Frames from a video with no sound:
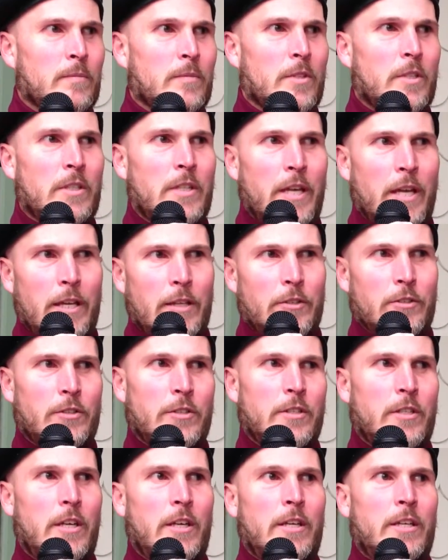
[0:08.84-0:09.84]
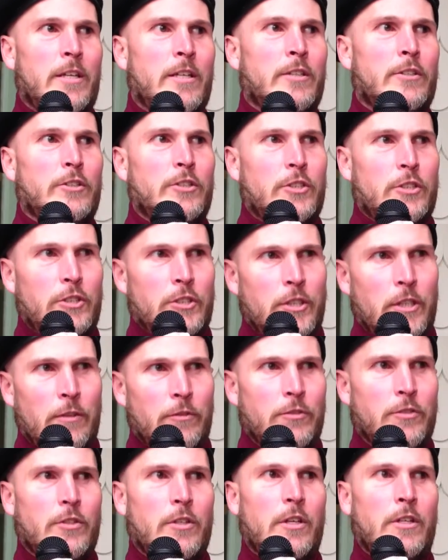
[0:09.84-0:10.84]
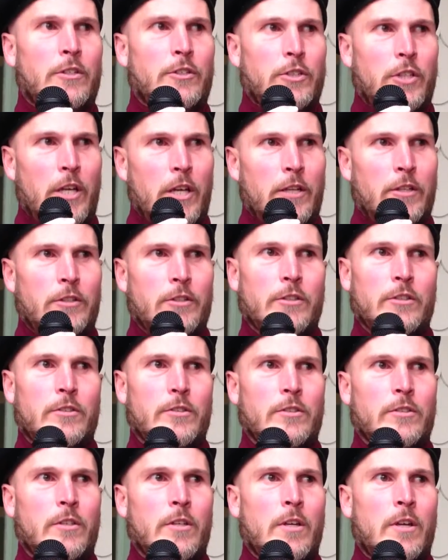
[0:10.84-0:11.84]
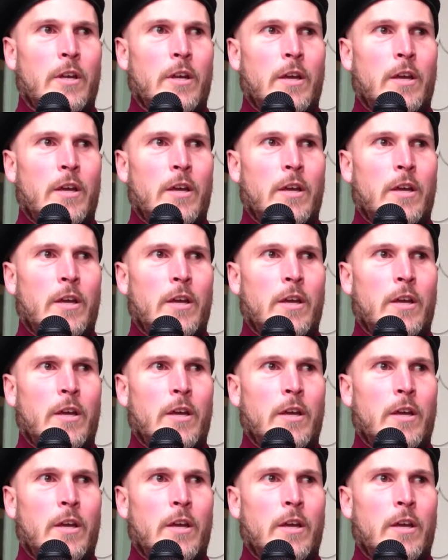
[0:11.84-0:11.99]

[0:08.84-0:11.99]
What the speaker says: Today is the day it shifts and changes,